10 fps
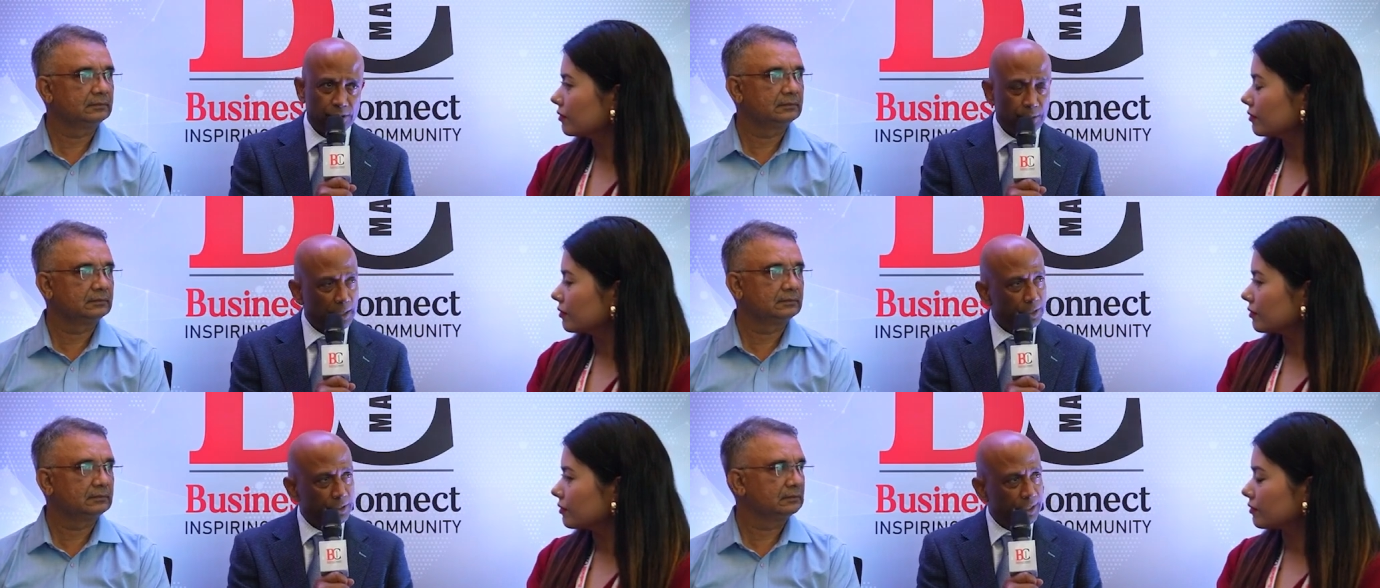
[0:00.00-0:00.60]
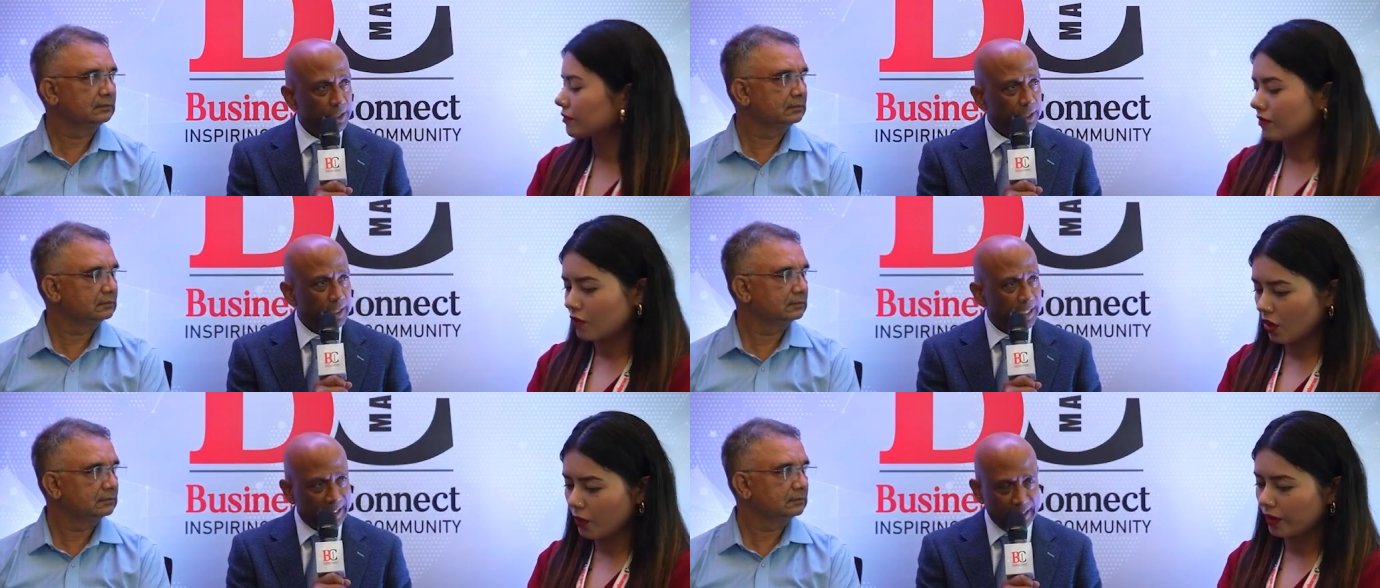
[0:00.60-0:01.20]
Speaker 1: similar thing
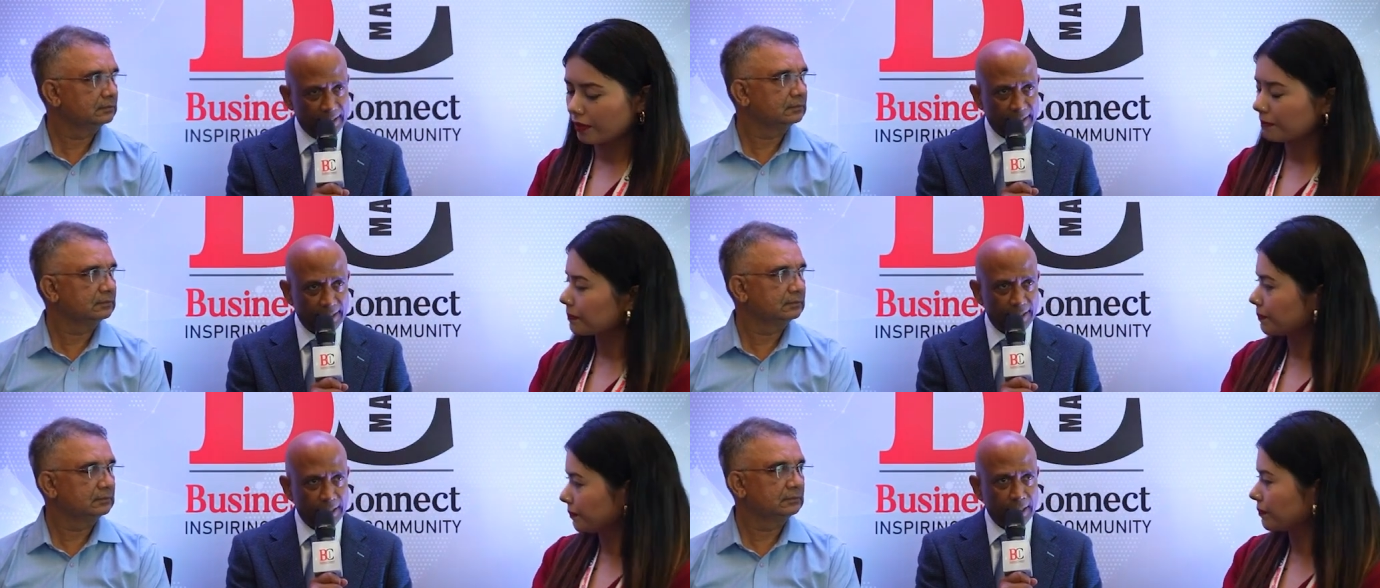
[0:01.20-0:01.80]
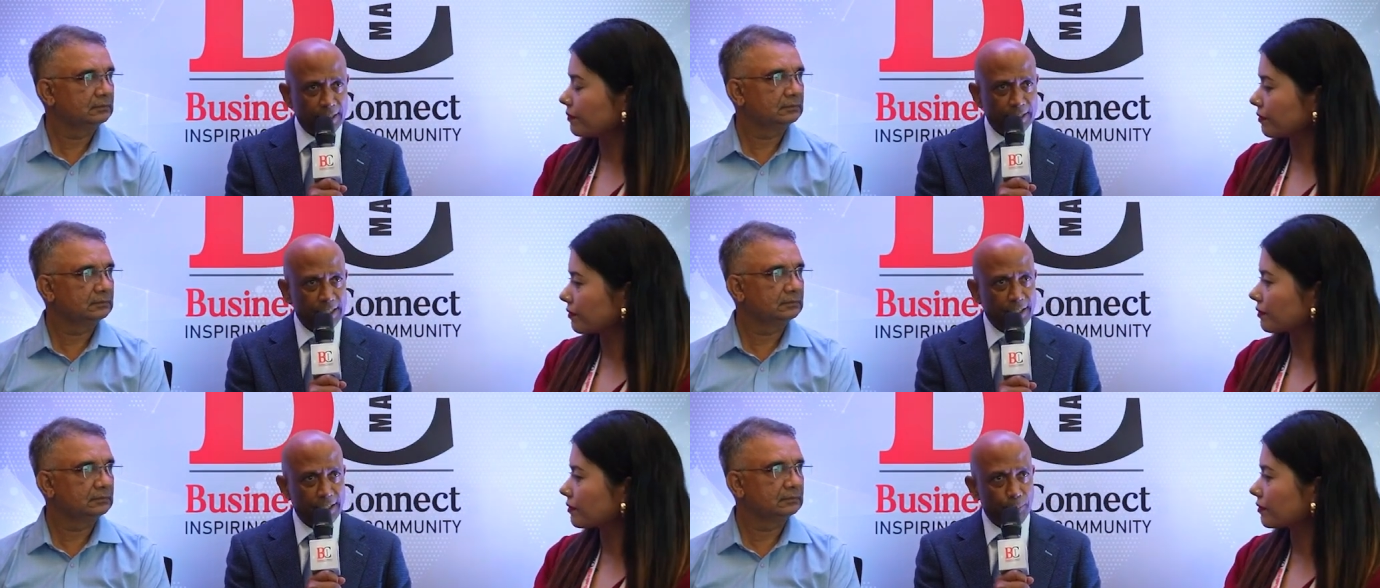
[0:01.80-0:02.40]
in India,
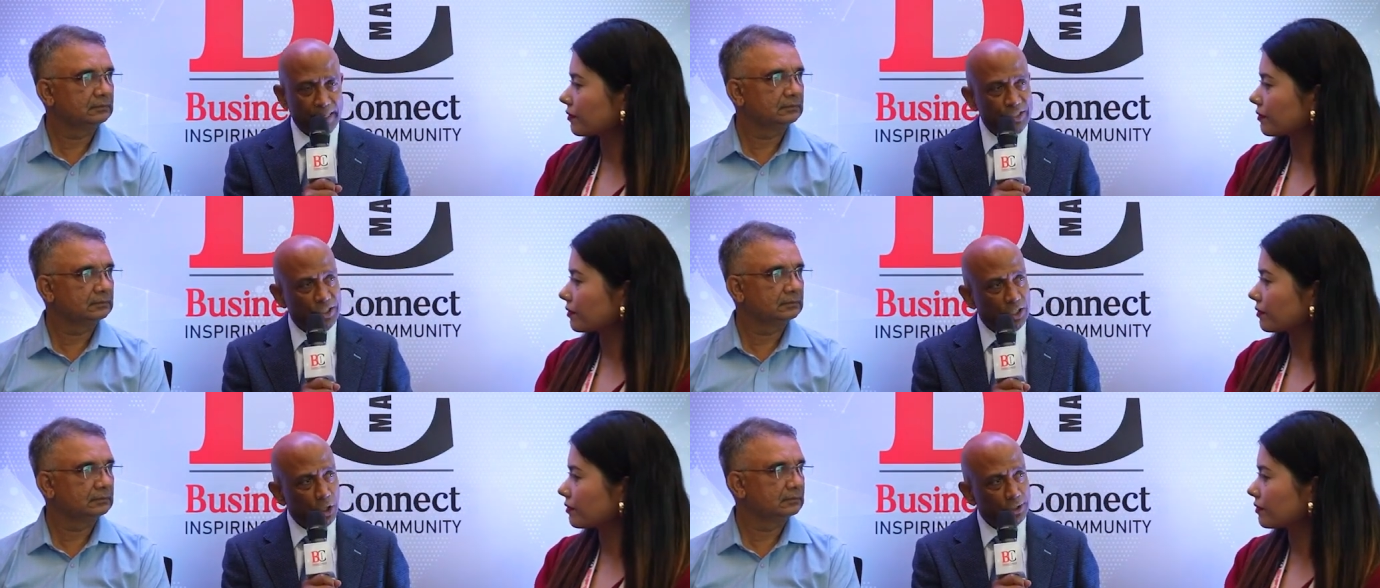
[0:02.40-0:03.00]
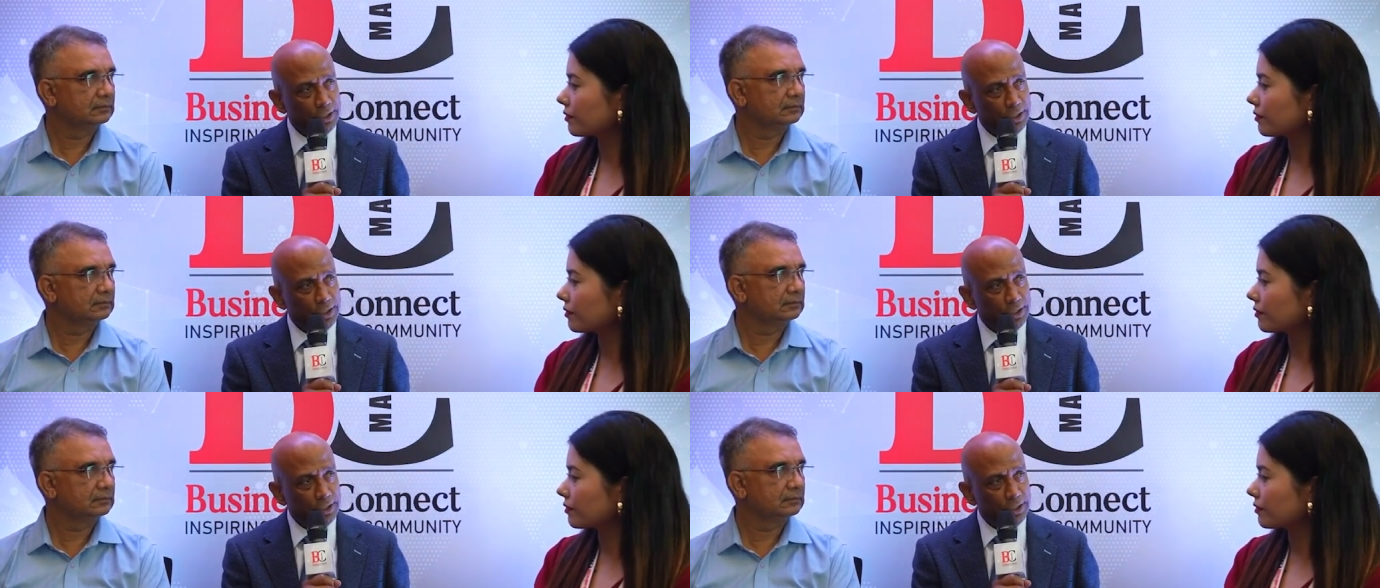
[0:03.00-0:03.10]
basing on